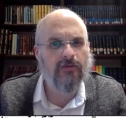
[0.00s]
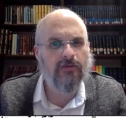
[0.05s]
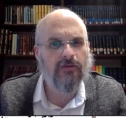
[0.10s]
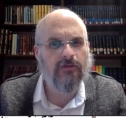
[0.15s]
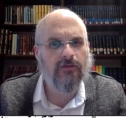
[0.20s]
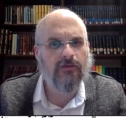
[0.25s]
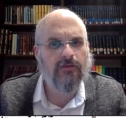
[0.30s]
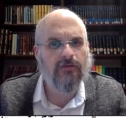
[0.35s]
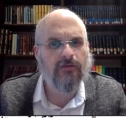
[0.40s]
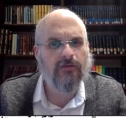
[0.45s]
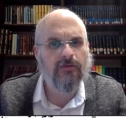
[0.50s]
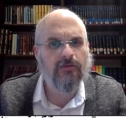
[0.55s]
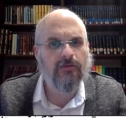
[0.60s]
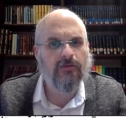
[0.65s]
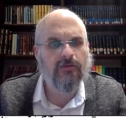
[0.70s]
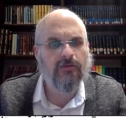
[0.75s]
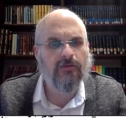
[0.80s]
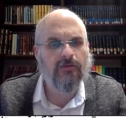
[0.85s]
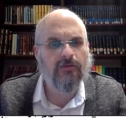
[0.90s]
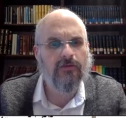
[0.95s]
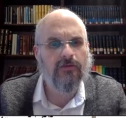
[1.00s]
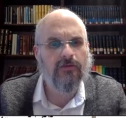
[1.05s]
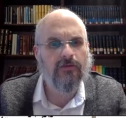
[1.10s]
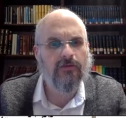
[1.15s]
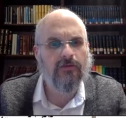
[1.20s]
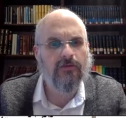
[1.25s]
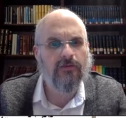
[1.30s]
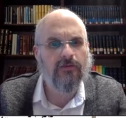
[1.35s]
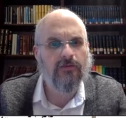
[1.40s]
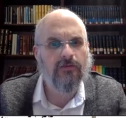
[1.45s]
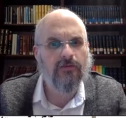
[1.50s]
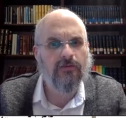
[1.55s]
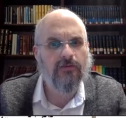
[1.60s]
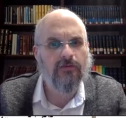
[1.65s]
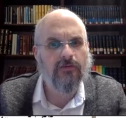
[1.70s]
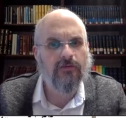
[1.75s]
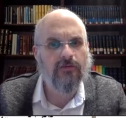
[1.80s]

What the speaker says: (silence)